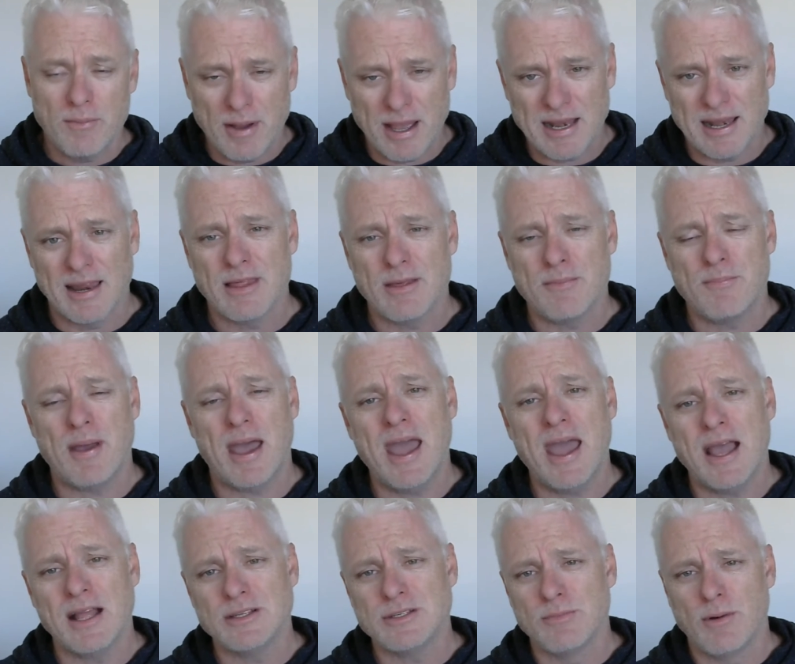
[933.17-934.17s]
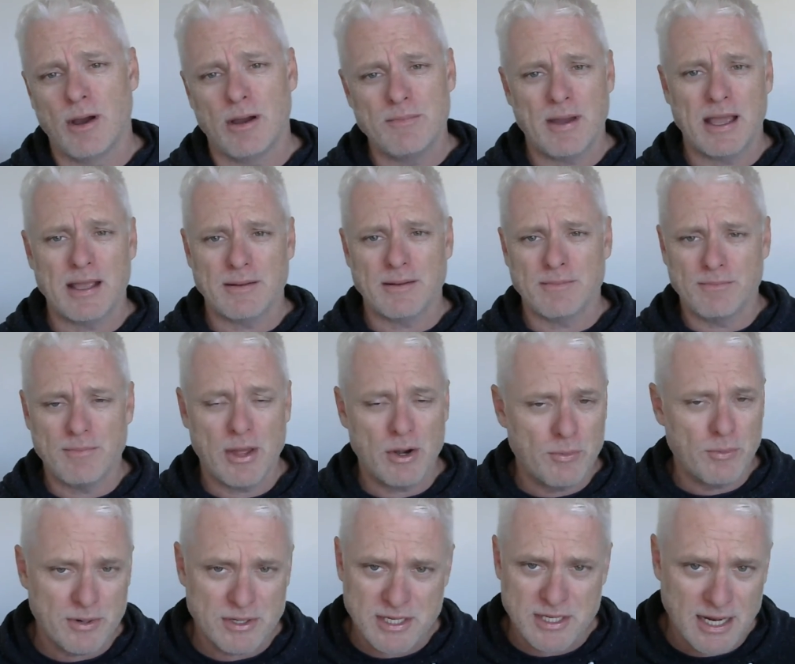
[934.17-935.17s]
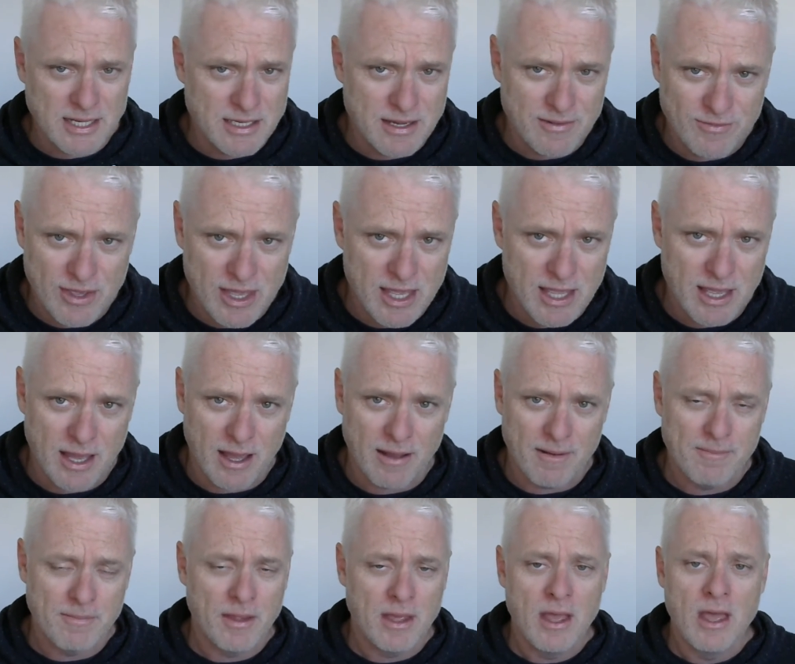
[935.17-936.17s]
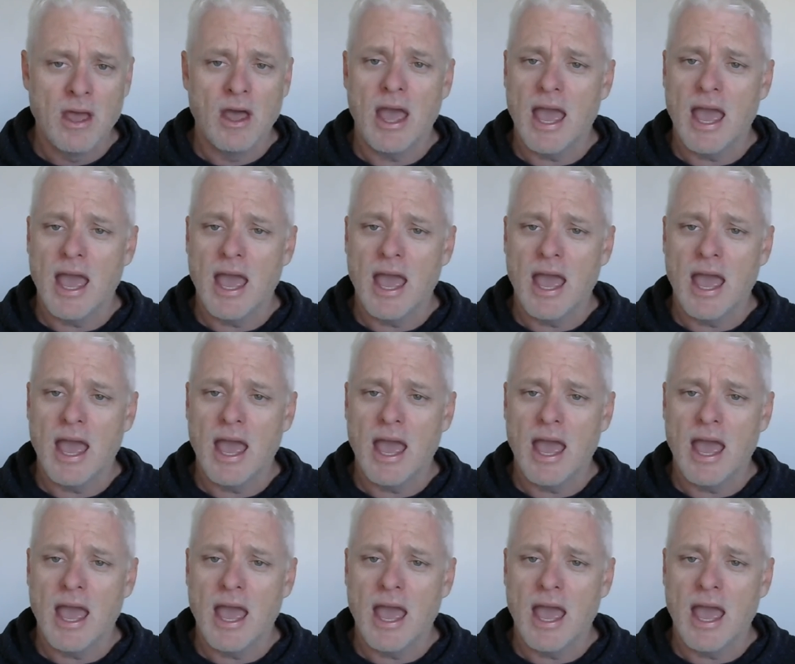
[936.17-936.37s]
You might make leather pants. You might make metal protective gear.